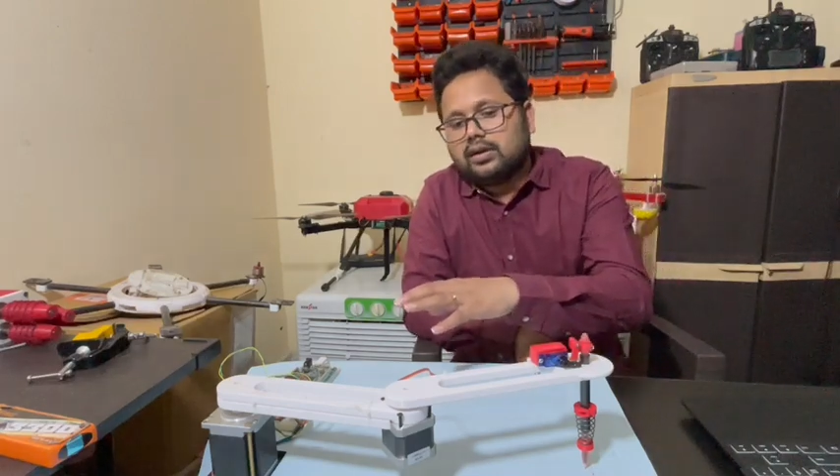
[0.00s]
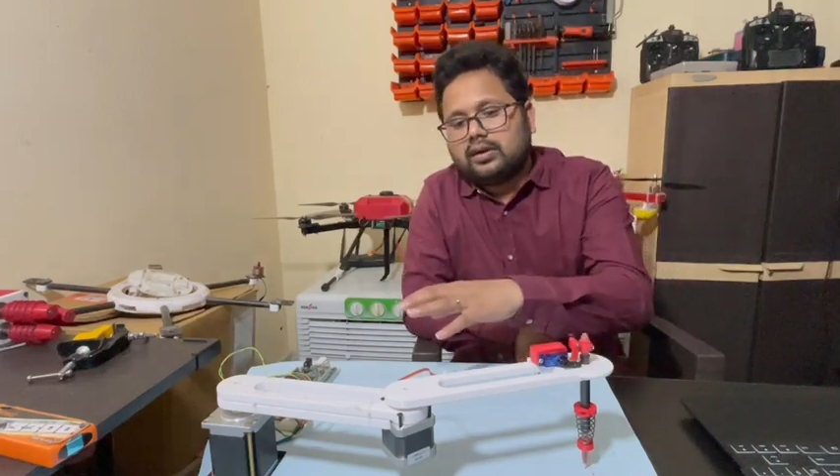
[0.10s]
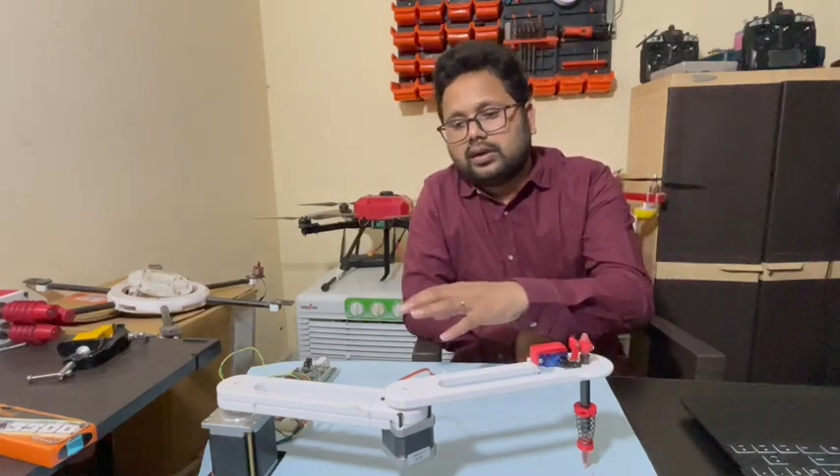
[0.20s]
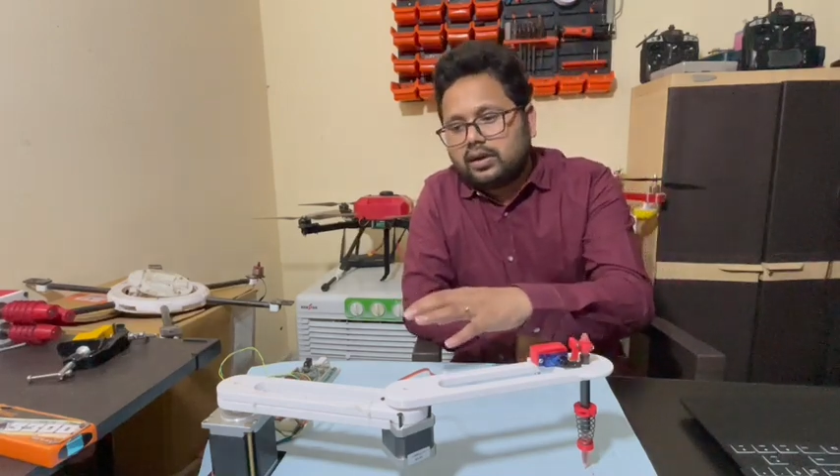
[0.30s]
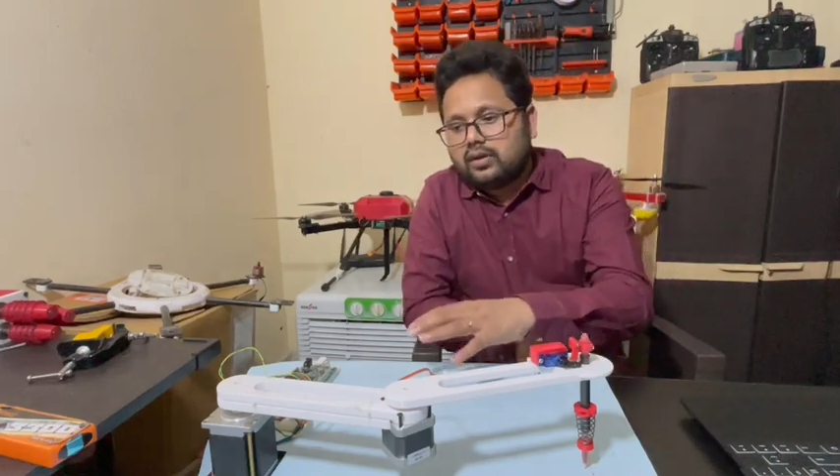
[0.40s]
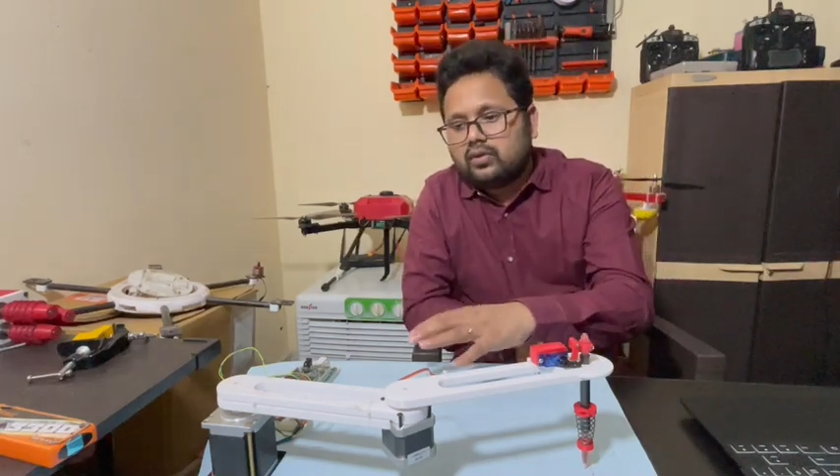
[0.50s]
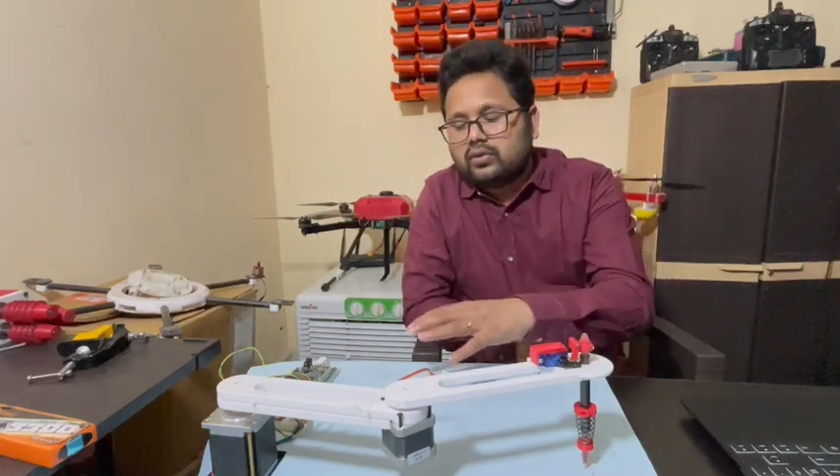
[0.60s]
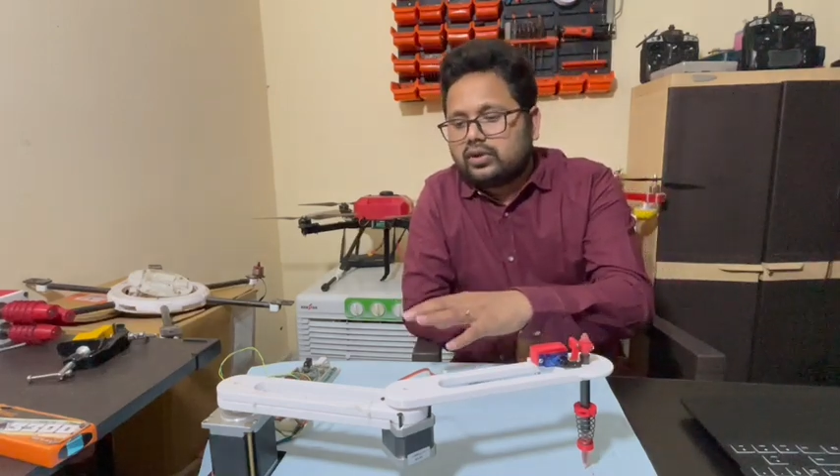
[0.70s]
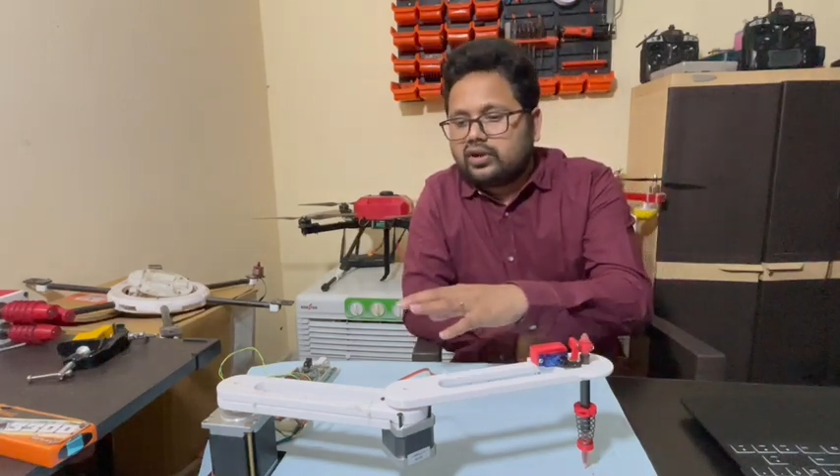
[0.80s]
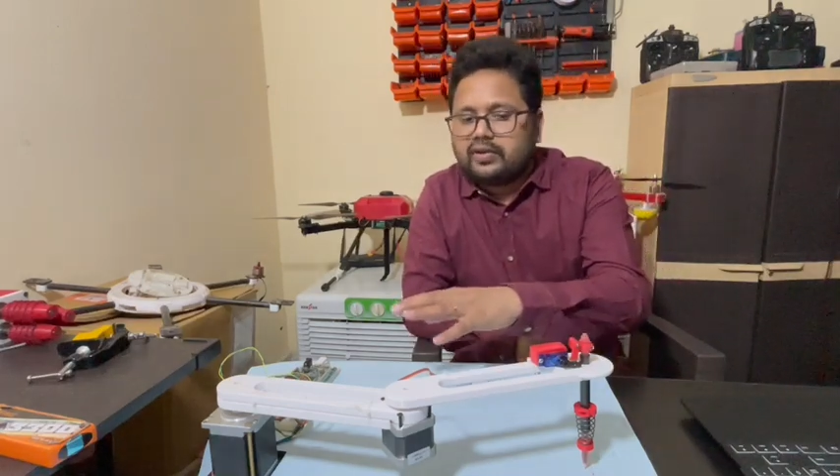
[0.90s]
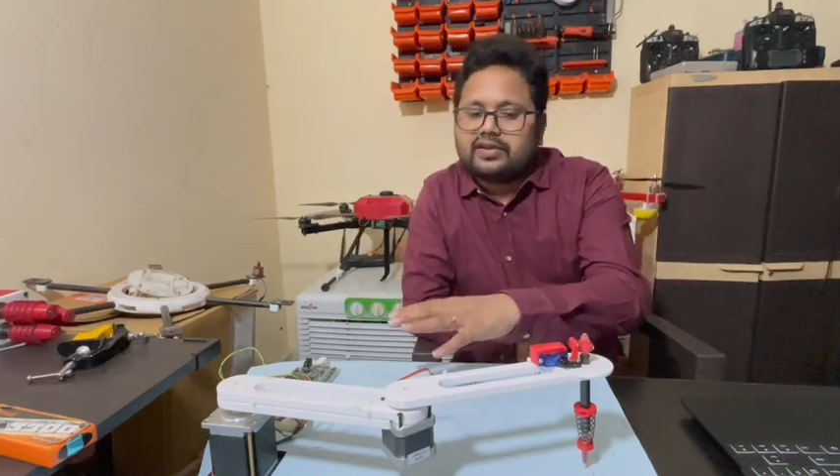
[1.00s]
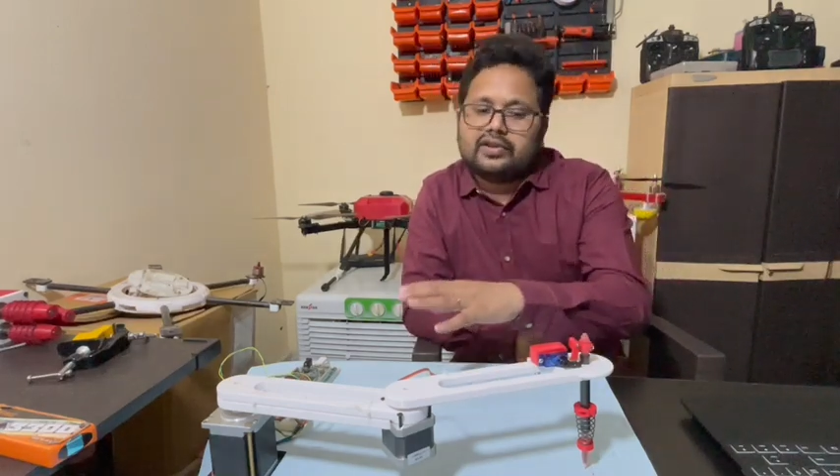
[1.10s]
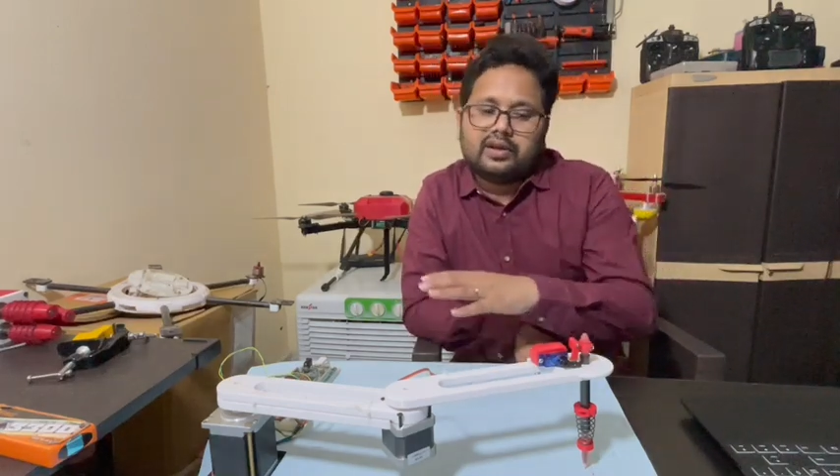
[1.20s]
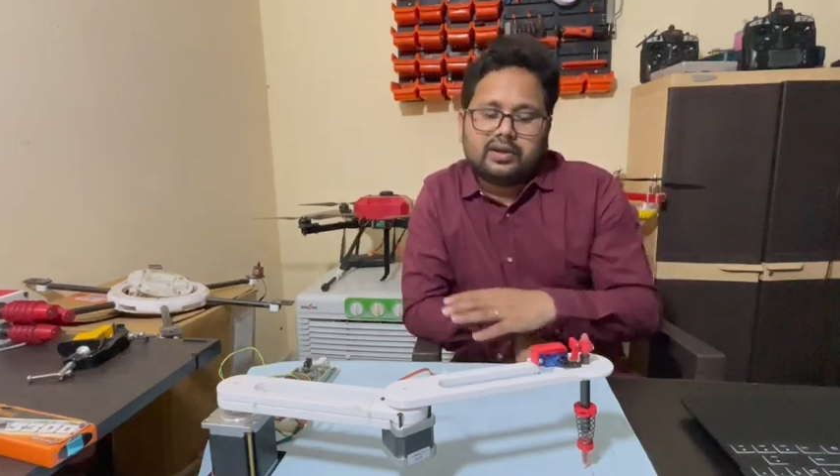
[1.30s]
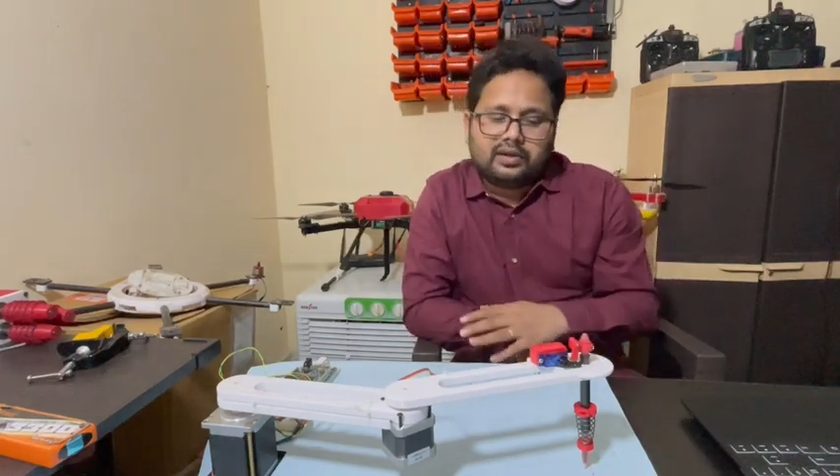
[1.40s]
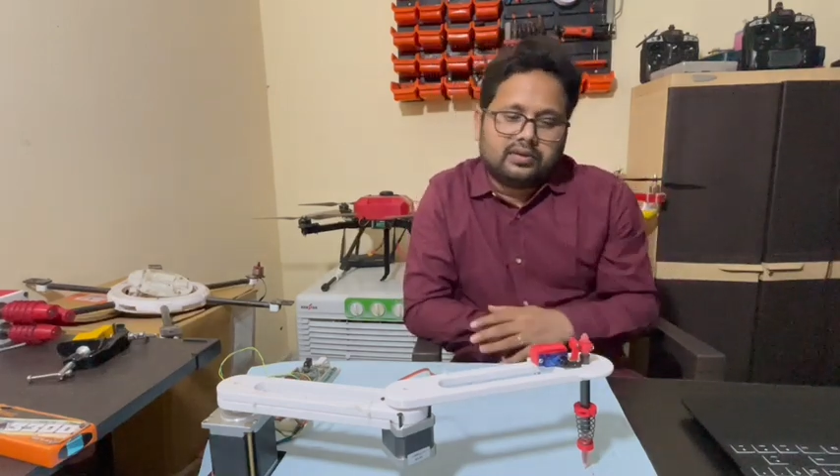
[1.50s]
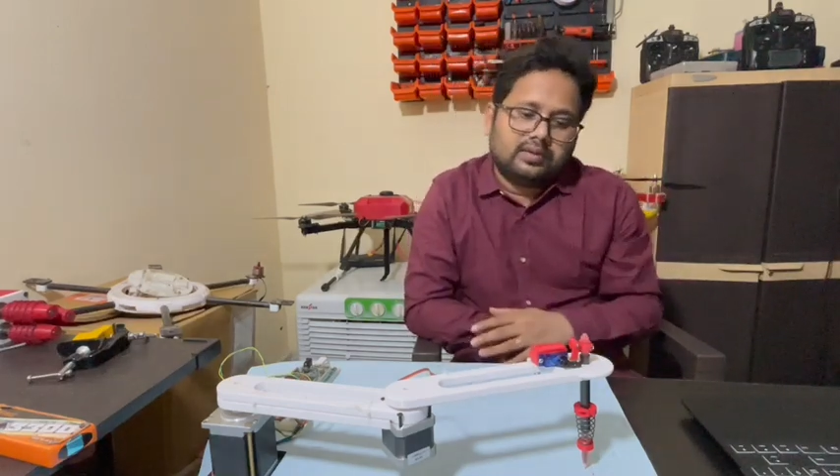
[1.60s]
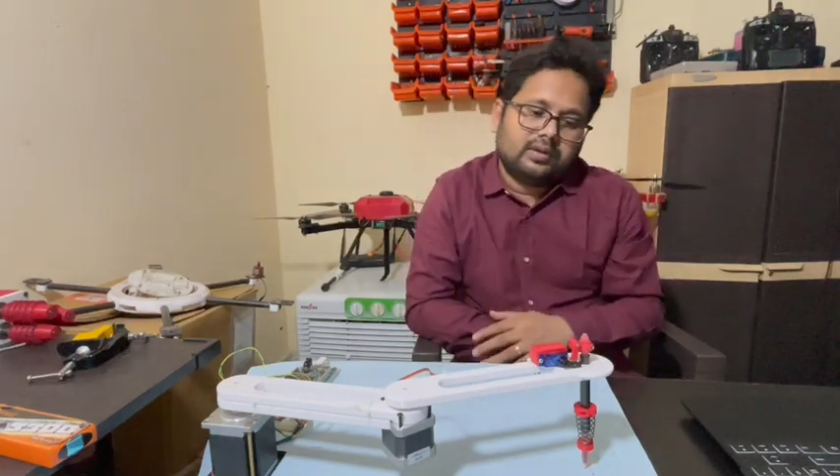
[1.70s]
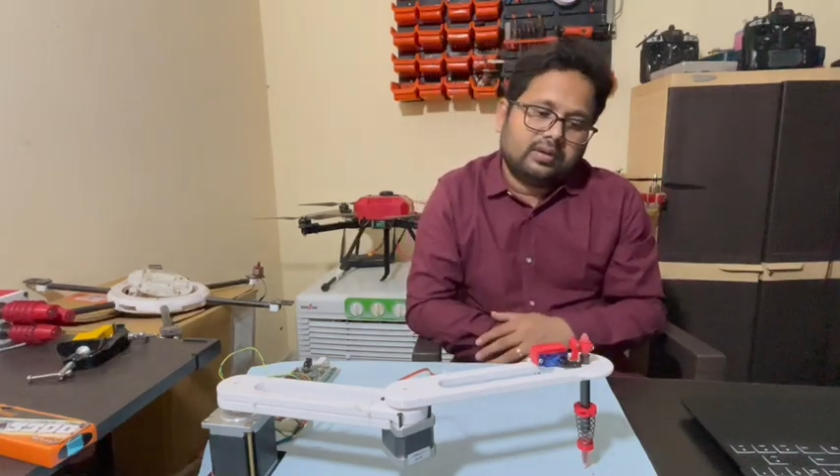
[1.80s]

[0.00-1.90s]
now the question is